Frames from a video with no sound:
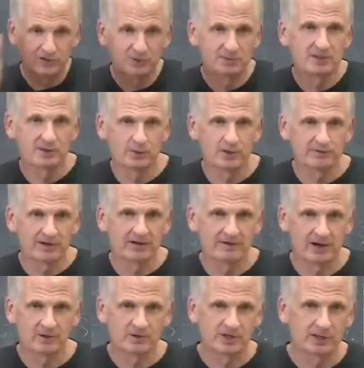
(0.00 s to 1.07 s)
took me 35
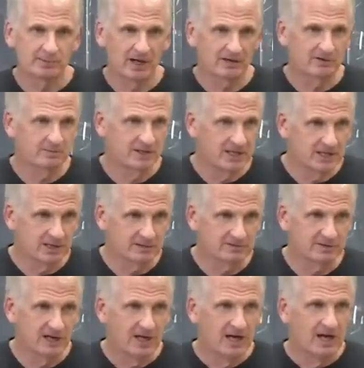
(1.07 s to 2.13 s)
hours to get back from
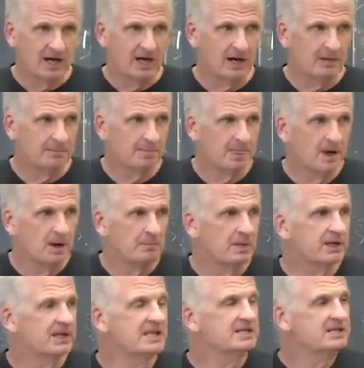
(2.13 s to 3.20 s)
Kiev,
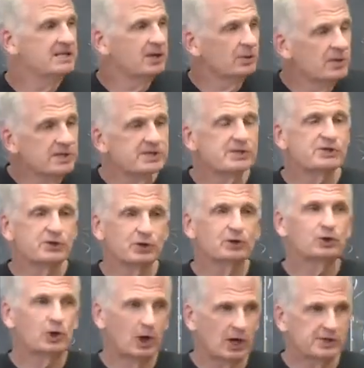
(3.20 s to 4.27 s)
but there is a
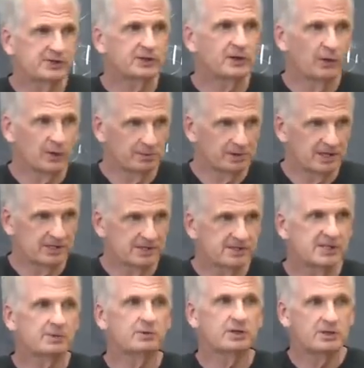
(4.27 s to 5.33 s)
certain cost in going
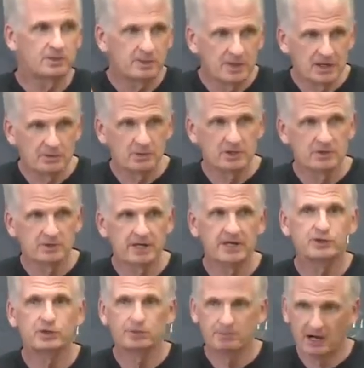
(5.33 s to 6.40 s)
places, and when you
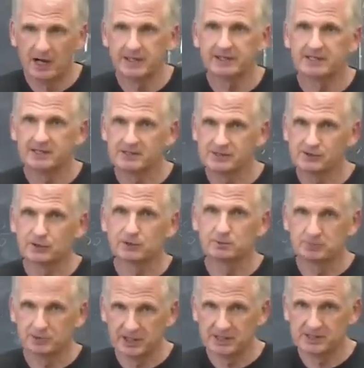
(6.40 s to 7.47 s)
take your body certain
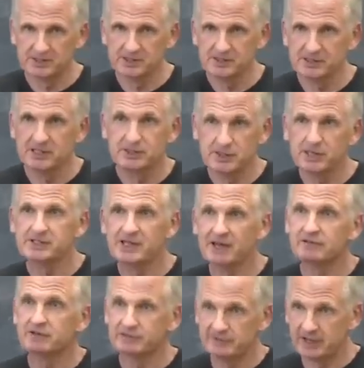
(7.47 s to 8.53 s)
places, it does have
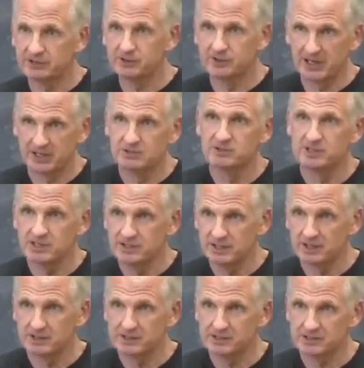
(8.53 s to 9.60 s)
an effect on how you see
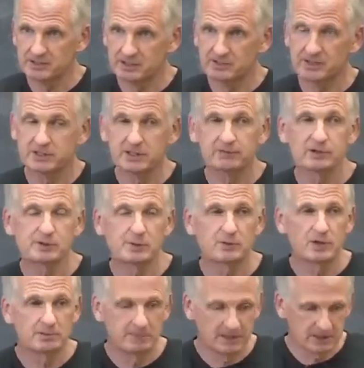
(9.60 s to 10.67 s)
things. There's a difference
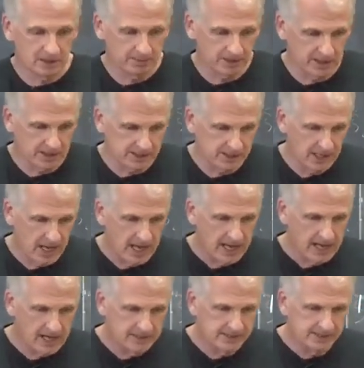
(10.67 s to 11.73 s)
between being in a place
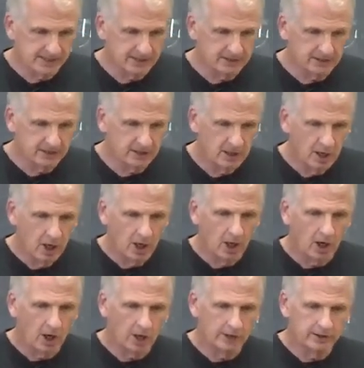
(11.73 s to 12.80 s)
and seeing it
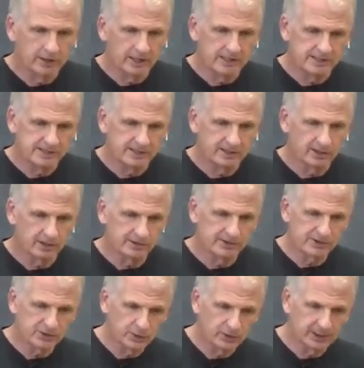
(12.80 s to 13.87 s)
on a
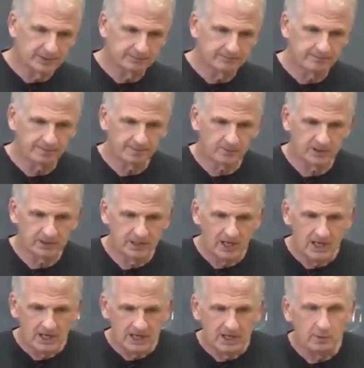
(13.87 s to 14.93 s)
screen, right?
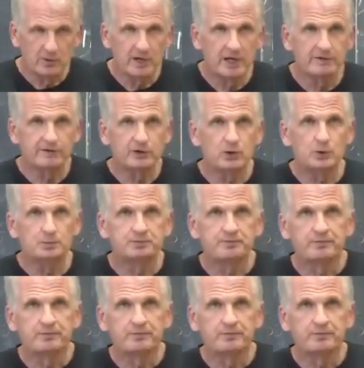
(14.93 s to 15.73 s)
If you